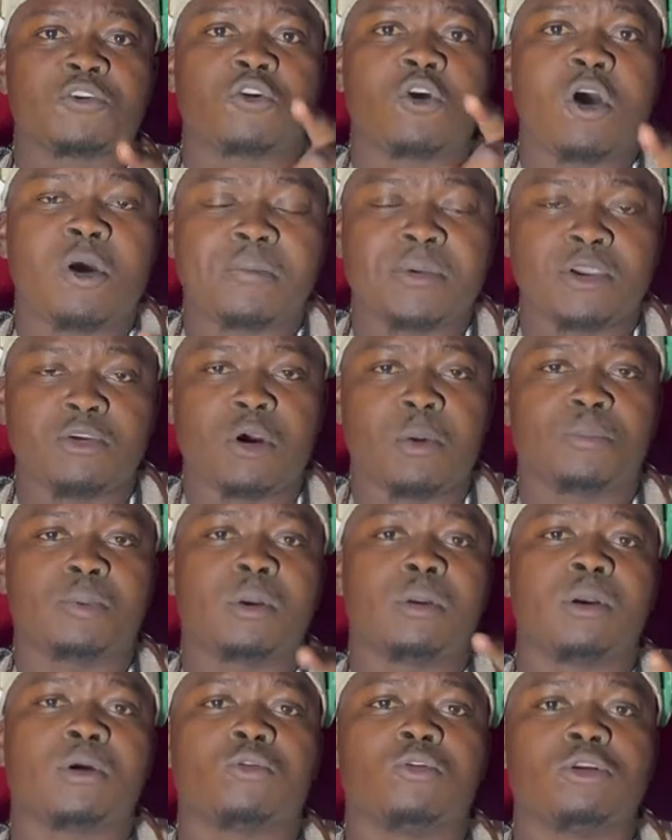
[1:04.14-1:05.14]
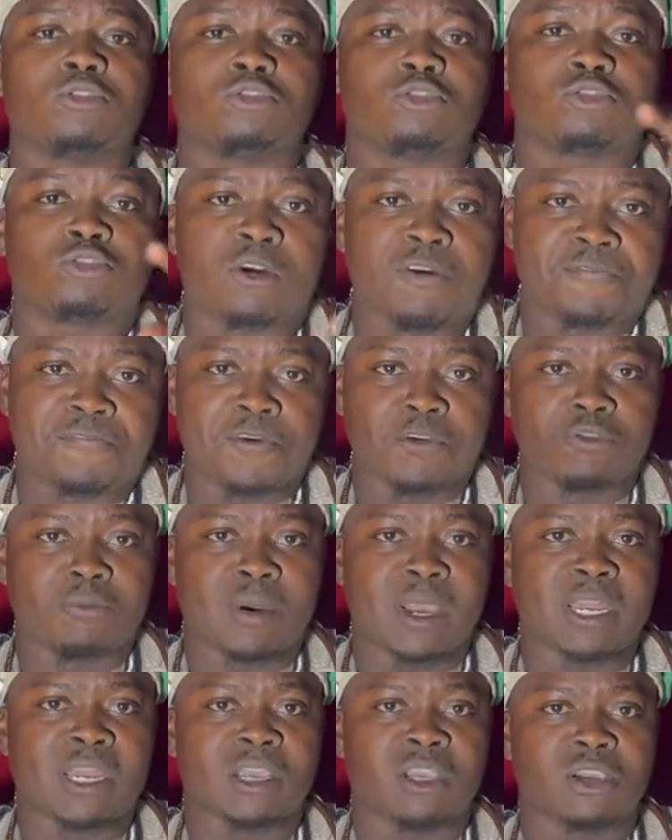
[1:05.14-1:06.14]
call me, your problem is going to solve for you
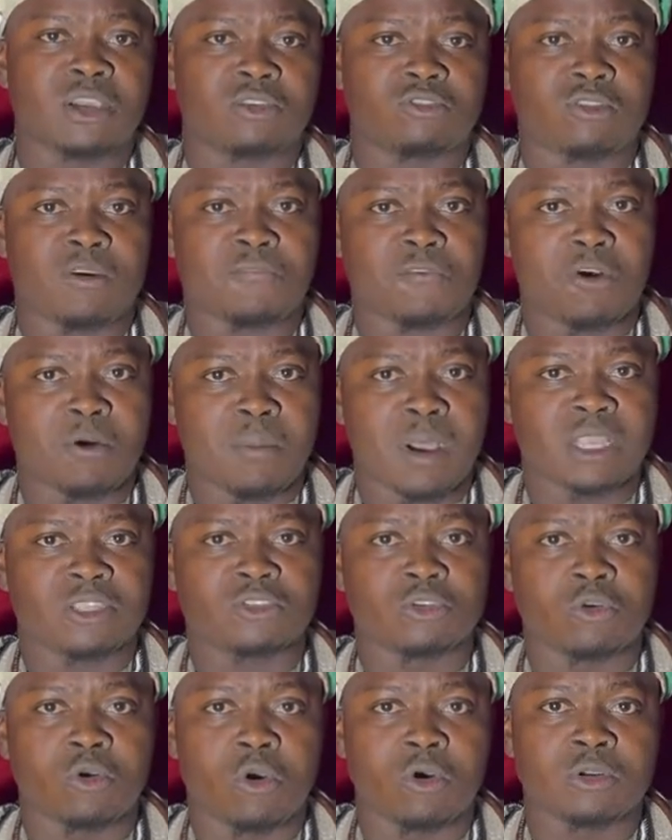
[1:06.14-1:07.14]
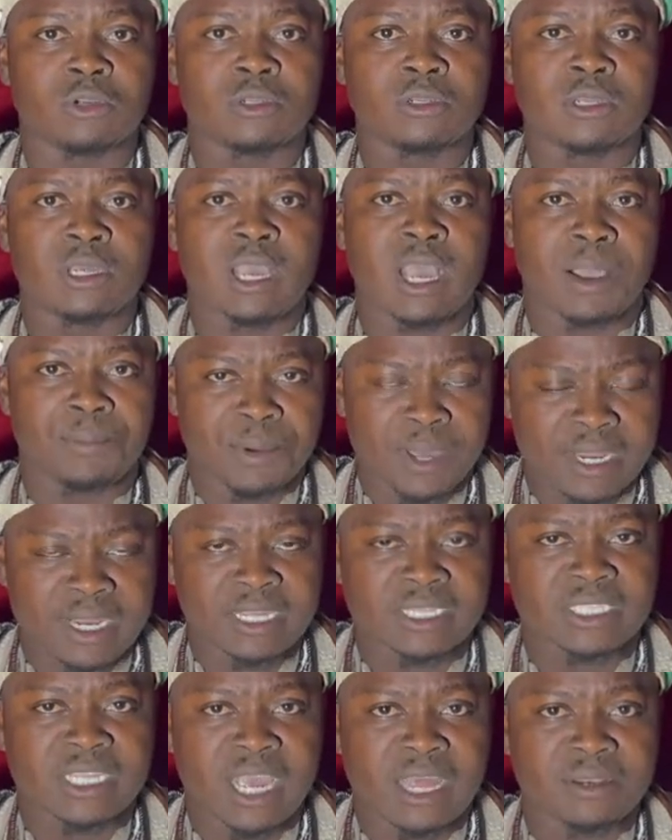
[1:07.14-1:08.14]
by the grace of Almighty God. I
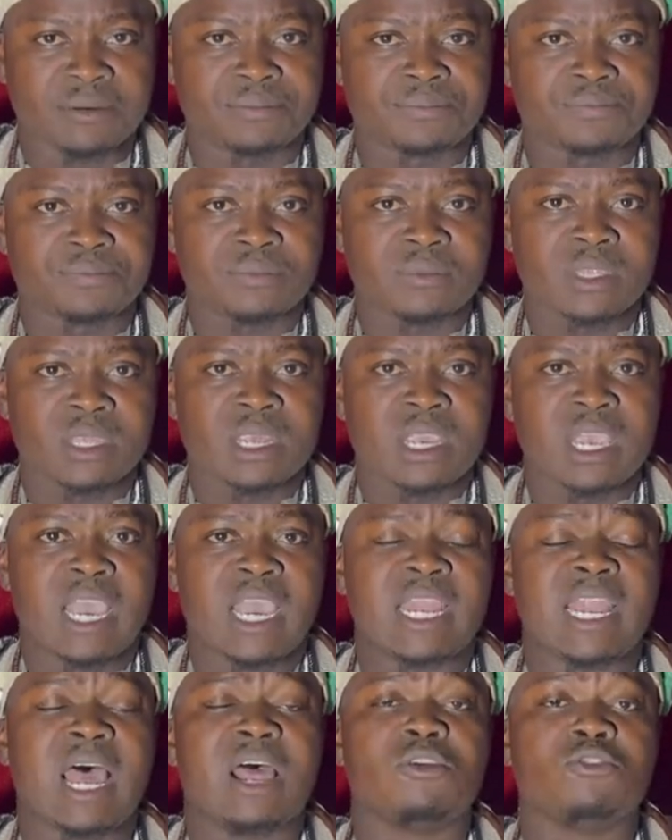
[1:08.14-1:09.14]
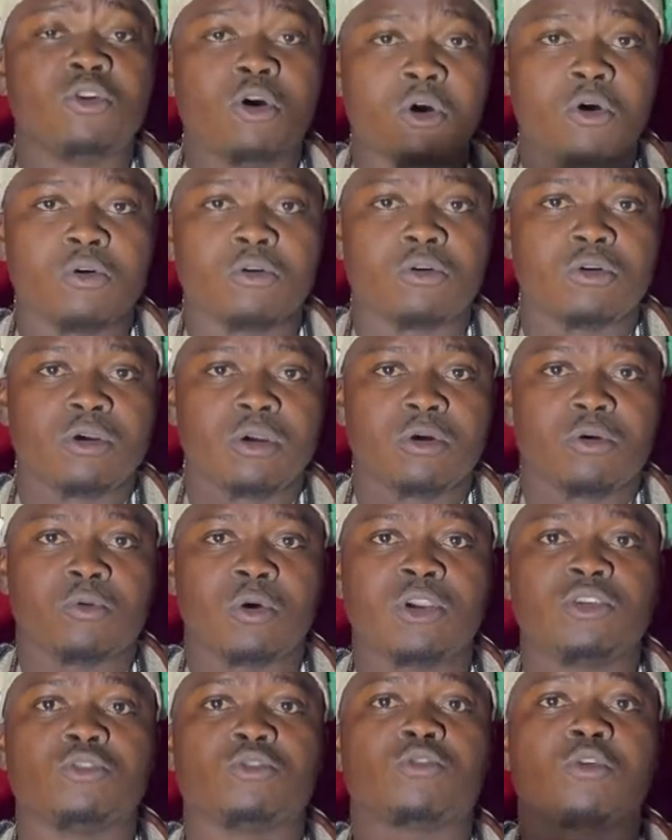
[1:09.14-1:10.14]
understand. And I know
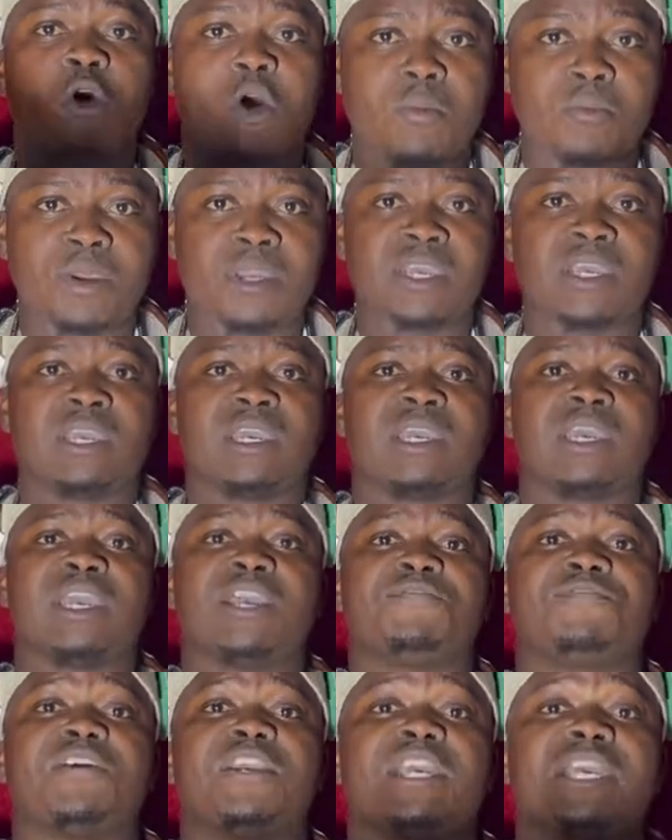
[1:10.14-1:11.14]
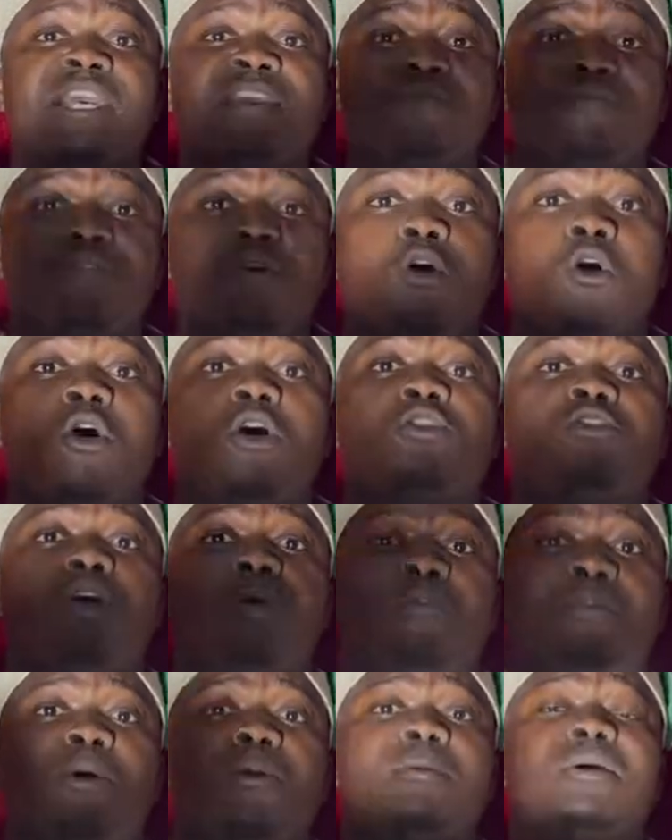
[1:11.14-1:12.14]
when you call me, even if all
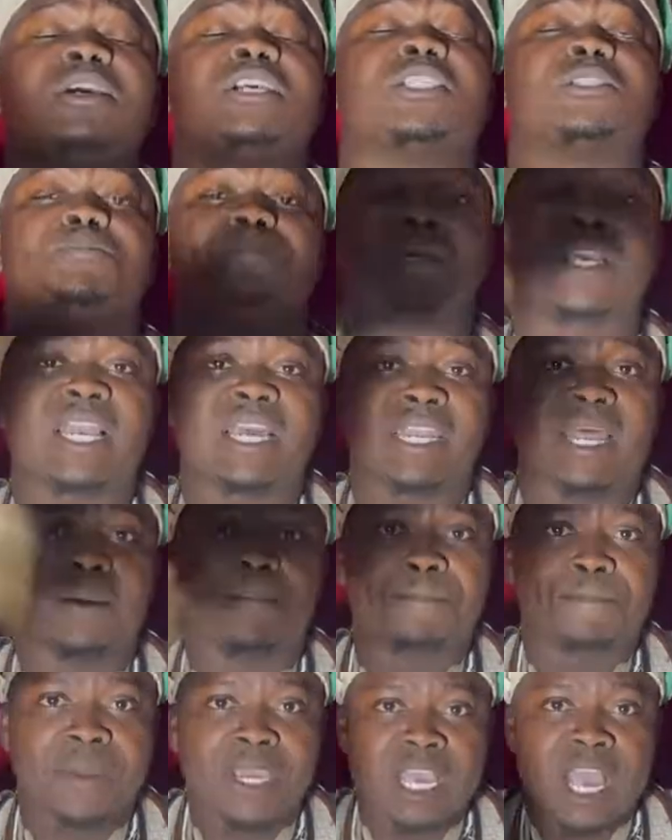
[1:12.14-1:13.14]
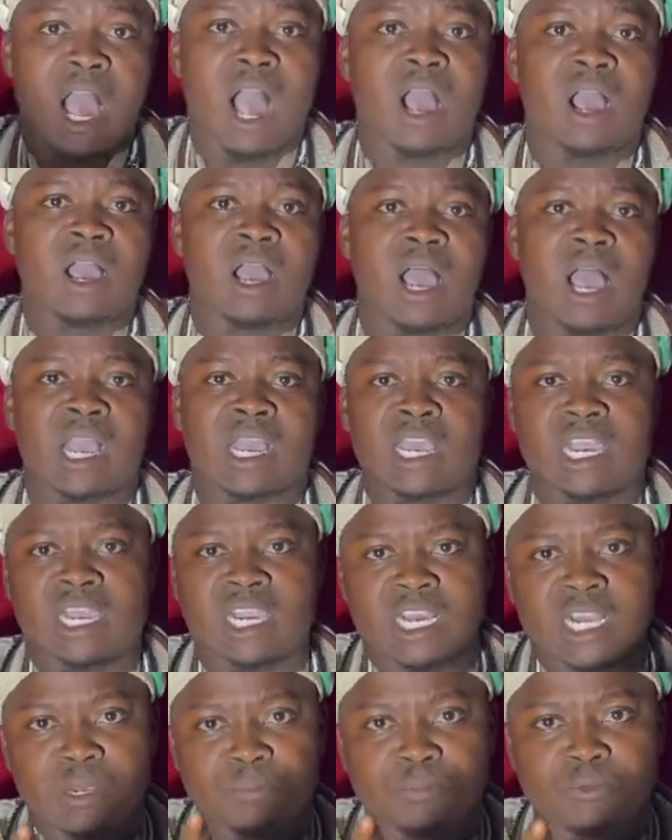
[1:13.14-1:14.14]
your problem is bigger than bigger, I
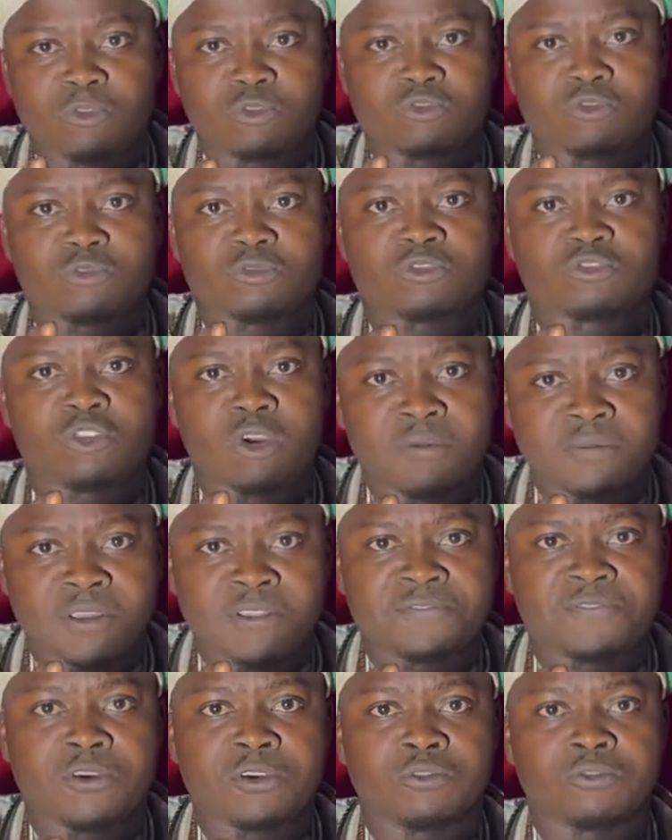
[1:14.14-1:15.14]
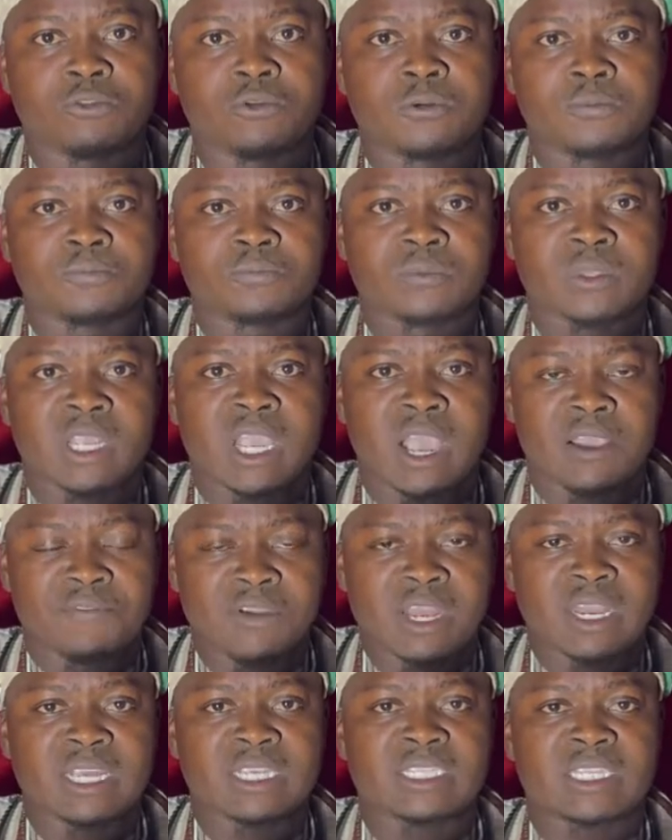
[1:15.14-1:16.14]
can help you to solve it for you. I
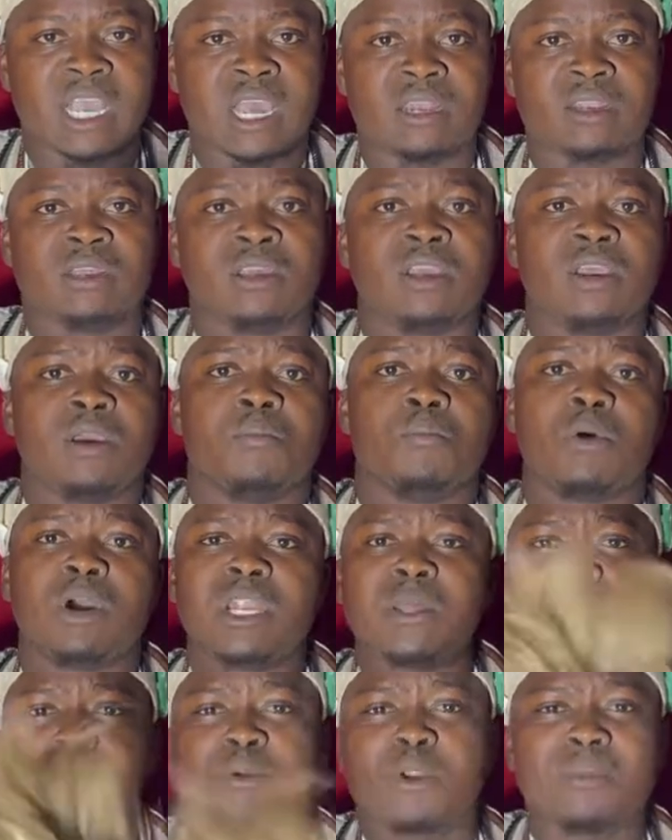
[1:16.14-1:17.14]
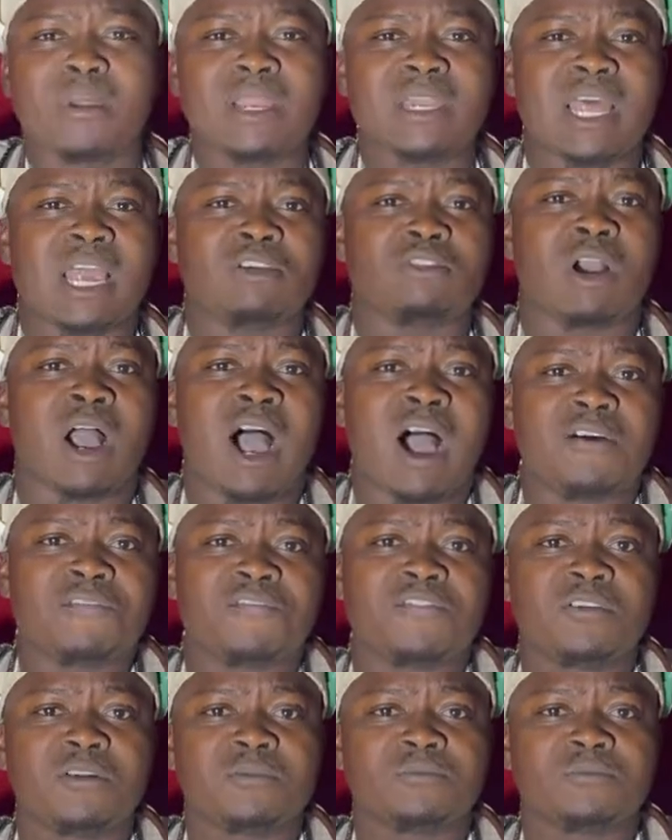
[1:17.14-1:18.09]
understand. Money problem that you have